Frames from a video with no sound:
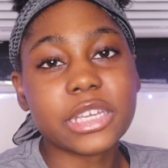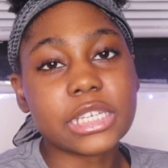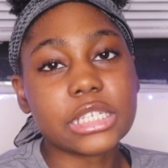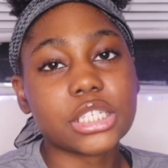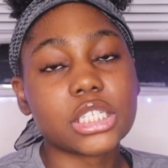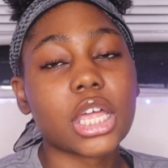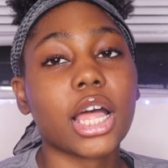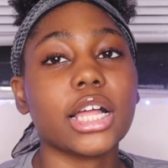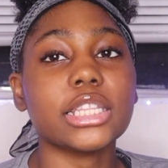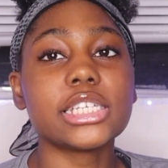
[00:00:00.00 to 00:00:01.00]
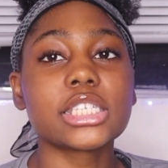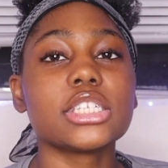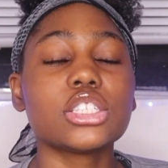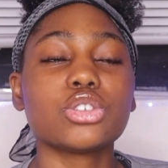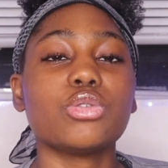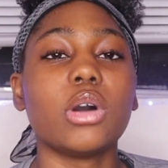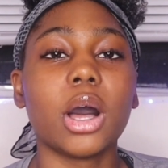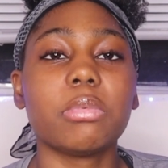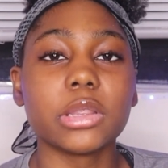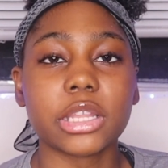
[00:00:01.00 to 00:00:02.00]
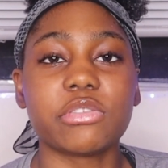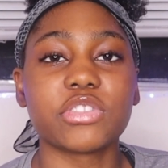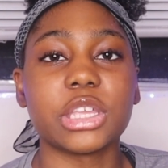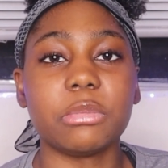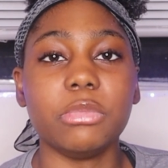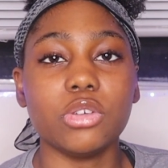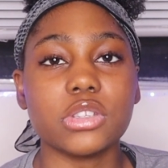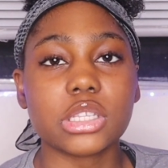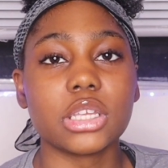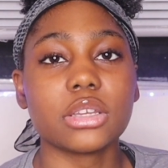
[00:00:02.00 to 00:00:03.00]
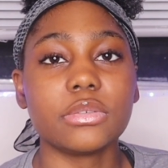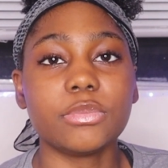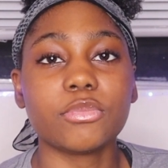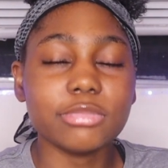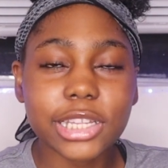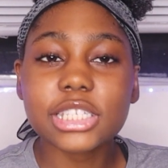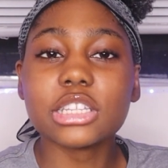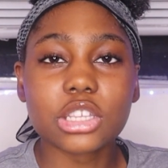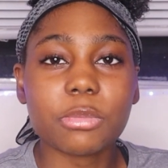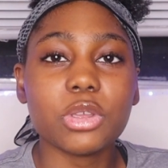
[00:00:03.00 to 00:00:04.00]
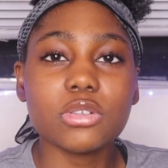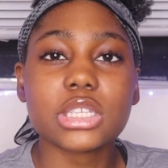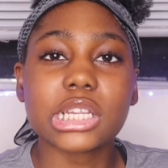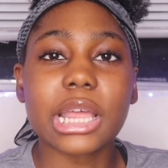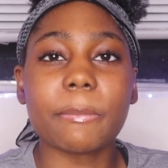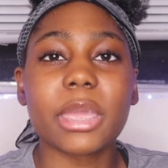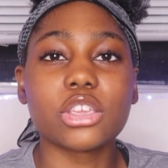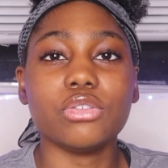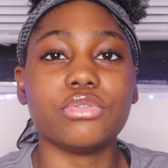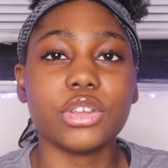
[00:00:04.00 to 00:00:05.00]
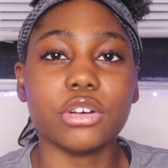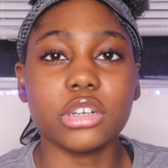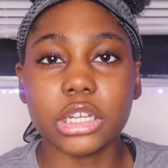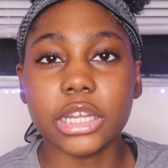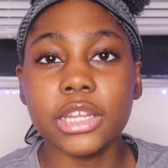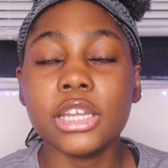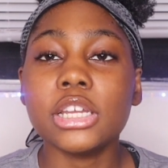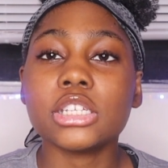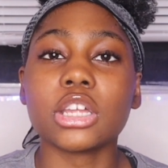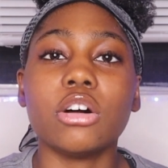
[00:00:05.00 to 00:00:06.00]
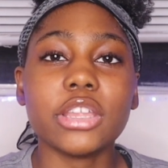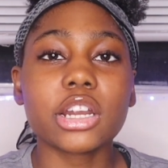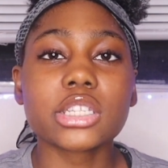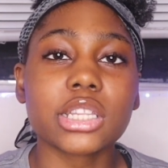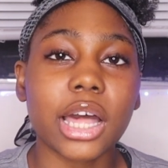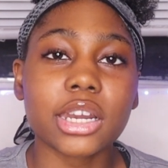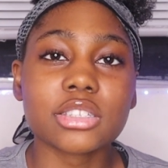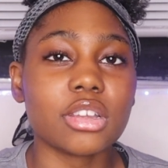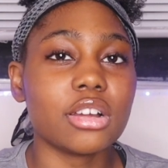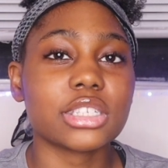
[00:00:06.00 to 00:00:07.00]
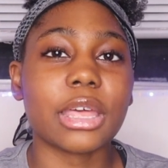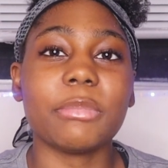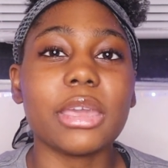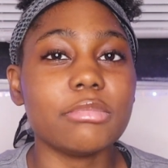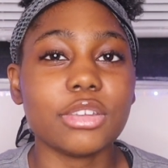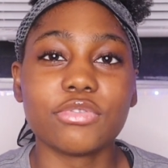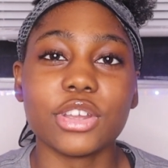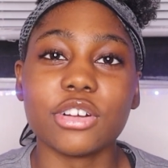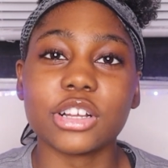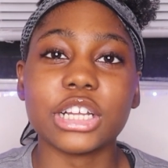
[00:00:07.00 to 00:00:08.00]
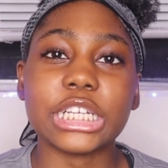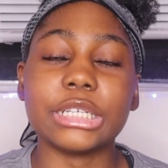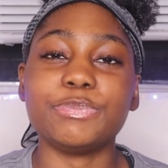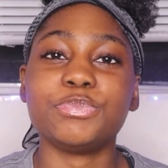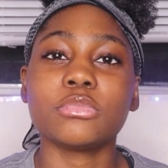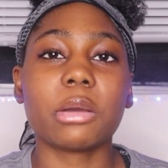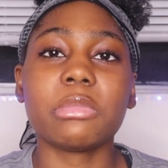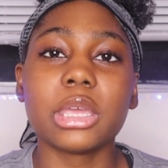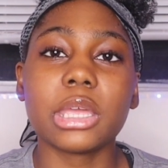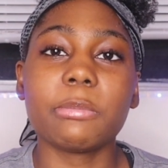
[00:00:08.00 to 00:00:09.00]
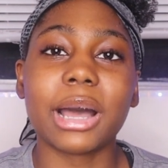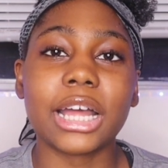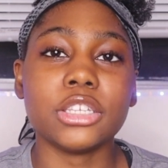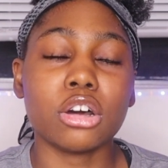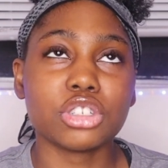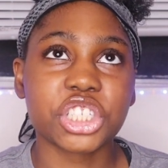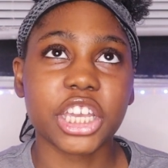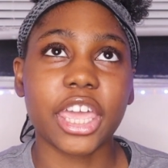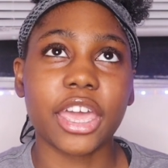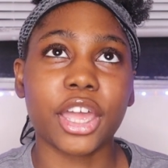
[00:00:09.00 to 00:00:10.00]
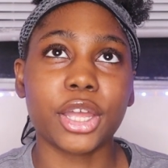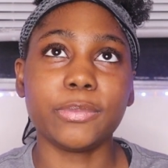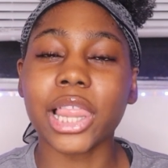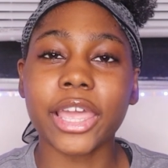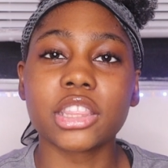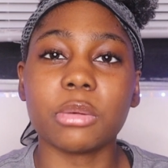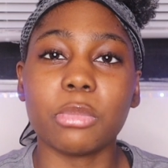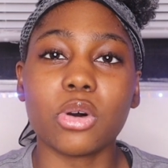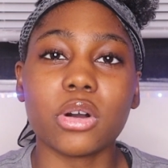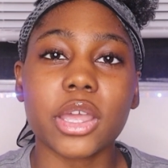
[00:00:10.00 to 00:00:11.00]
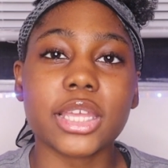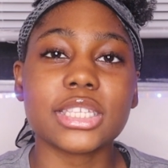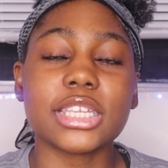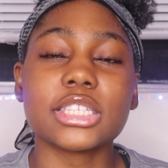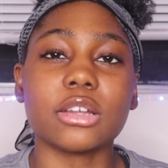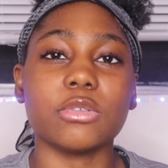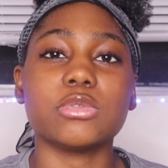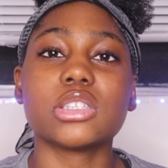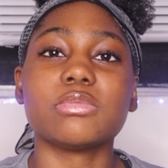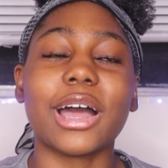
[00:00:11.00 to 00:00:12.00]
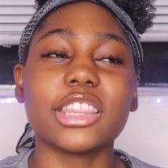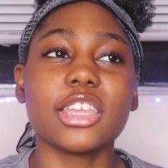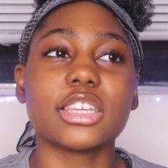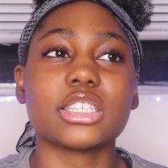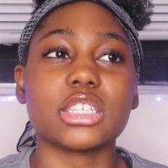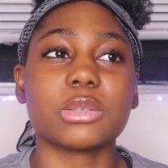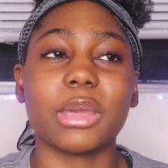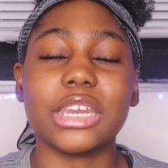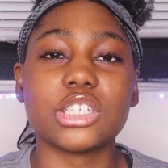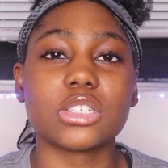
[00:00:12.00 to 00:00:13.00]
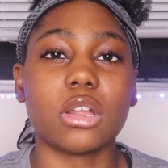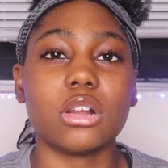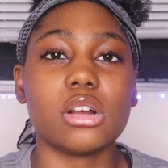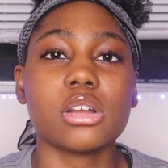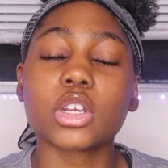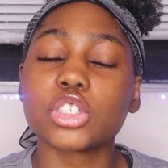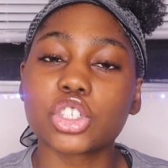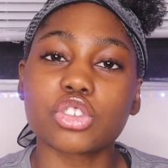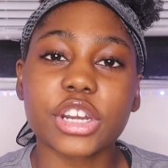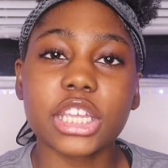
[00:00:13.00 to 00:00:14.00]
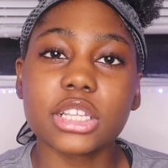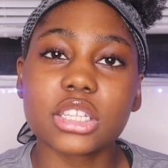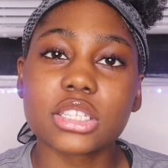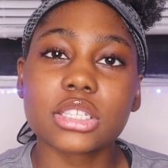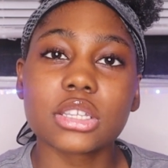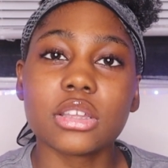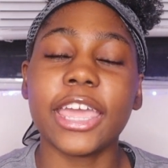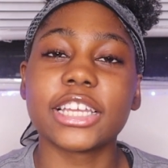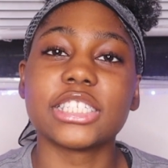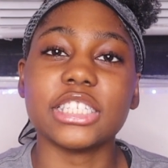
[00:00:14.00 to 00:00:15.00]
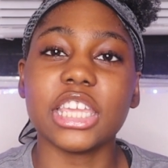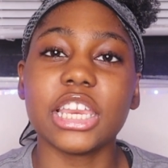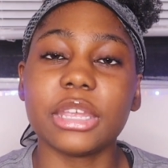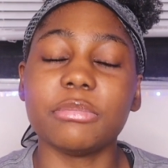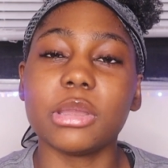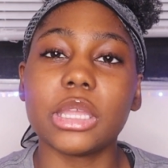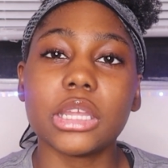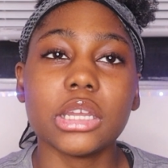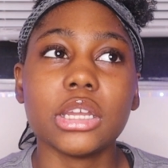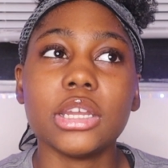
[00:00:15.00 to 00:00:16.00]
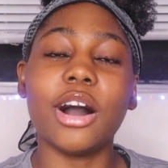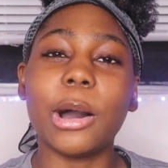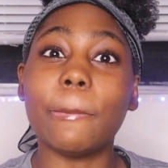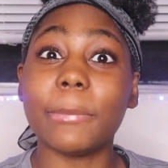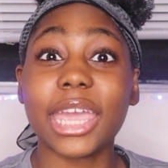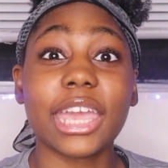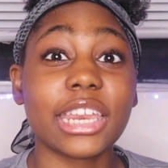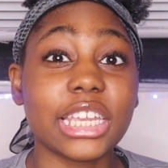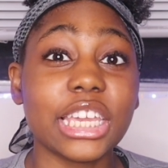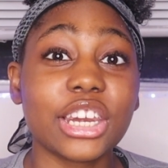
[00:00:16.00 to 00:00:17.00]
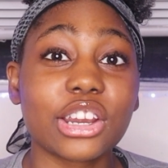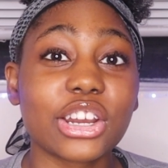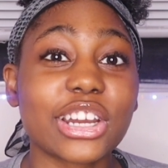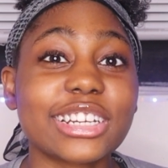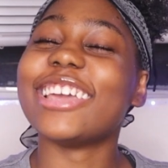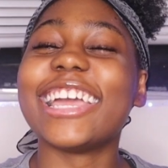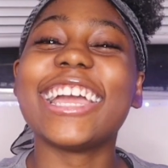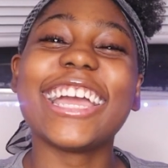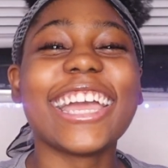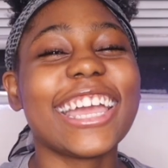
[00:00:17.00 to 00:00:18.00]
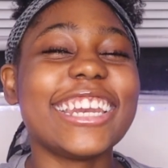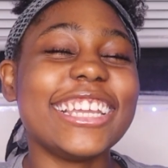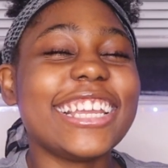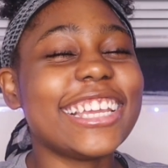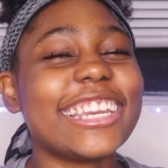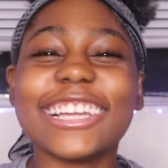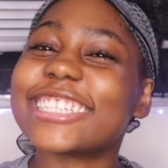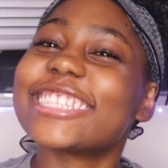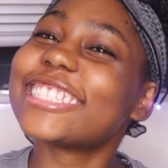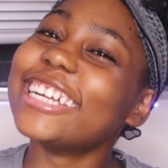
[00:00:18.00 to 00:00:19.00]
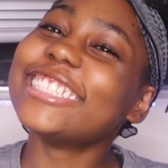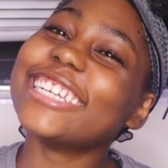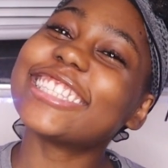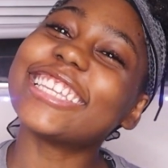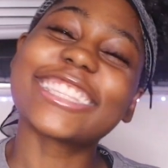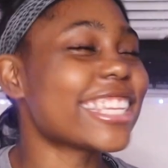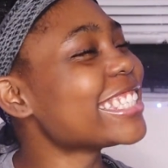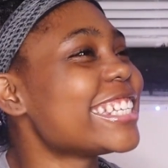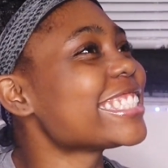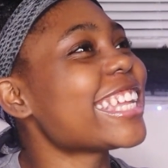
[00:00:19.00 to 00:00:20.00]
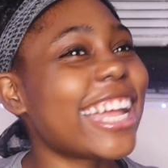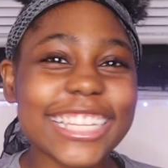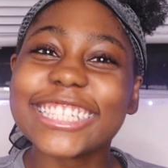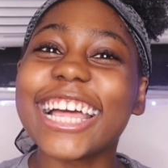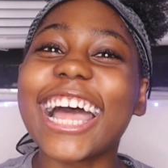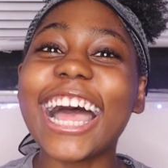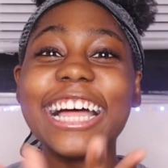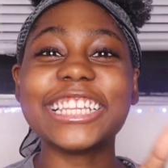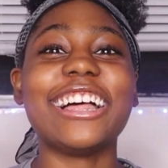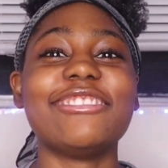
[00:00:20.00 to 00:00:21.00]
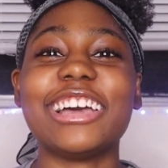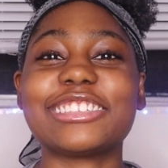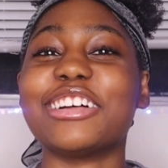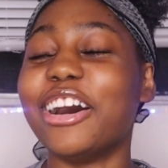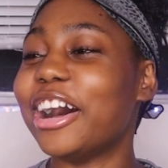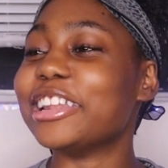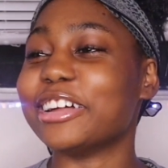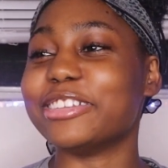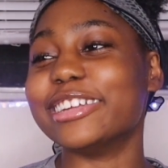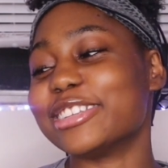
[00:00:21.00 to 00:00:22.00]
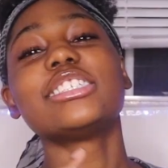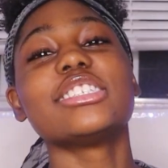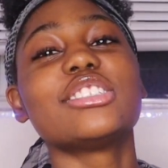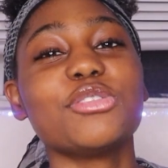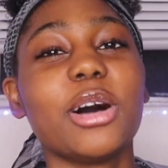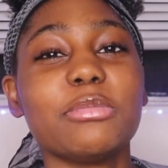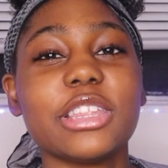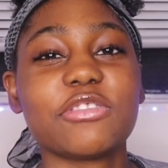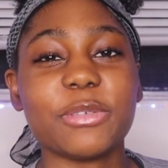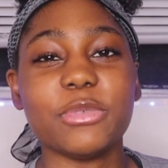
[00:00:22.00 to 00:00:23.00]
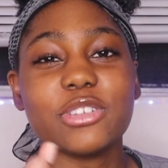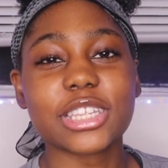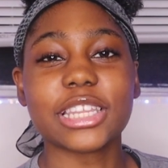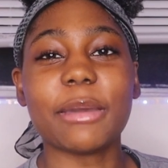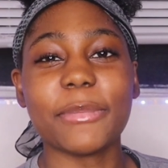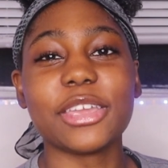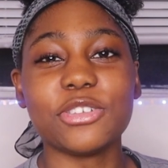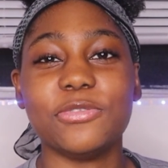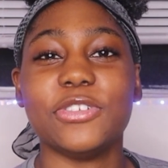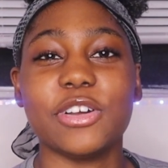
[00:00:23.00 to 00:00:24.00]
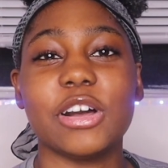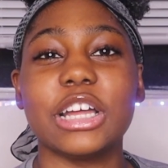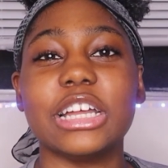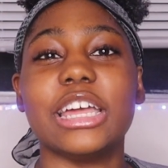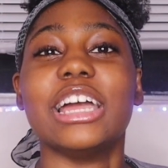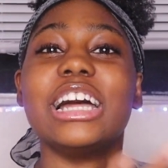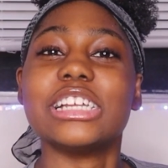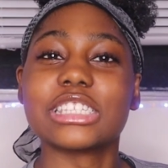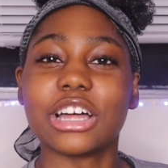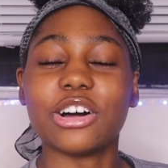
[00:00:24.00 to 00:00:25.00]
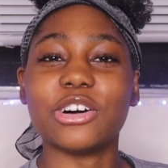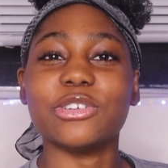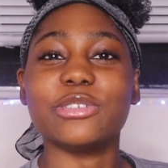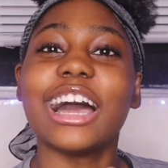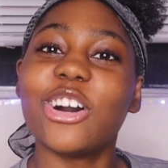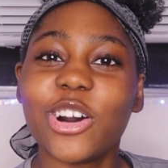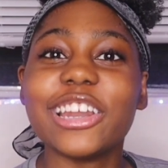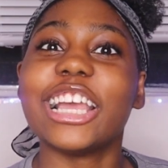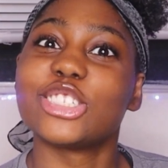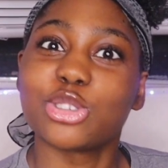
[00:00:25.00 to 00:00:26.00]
is listen to uplifting music. Listen to music that make you feel good. So there's a lot of songs that make me feel good. Woman by Doja Cat, Like the Boys, I think it's a Spanish song. Screets, X Needed Me, Man Eater. I love that song. Listen to uplifting music that make you feel good. So not all that